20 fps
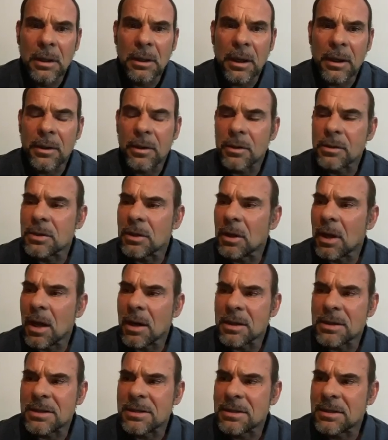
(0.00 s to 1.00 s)
Like there's a
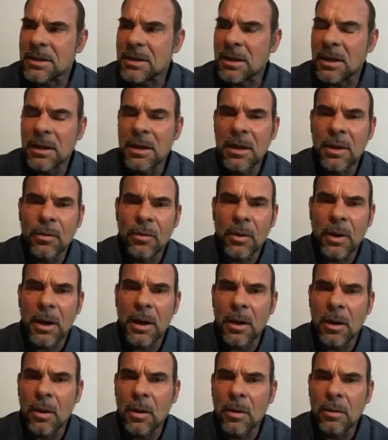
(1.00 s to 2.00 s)
lot of skinny
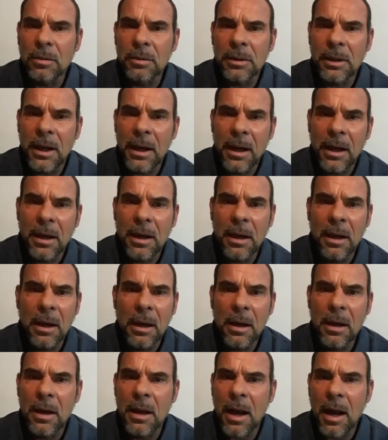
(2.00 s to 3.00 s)
rail,
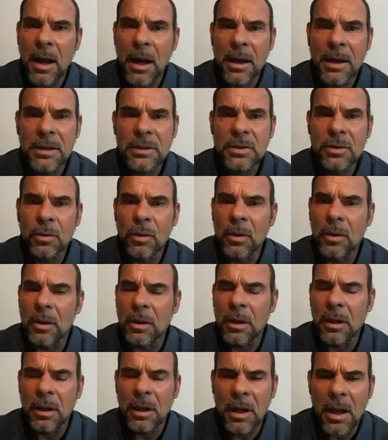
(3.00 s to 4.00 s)
lanky guys doing
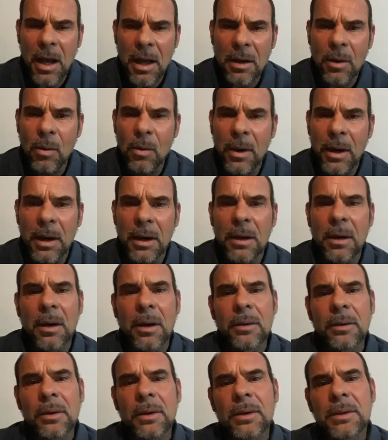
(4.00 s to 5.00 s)
a lot of weight
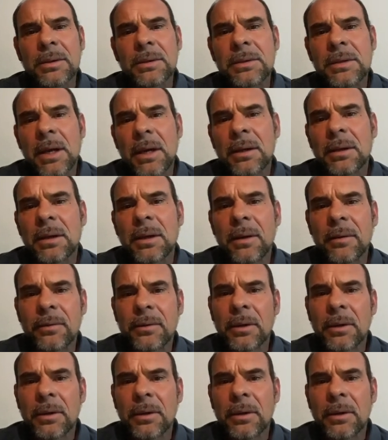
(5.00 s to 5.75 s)
on the deadlift.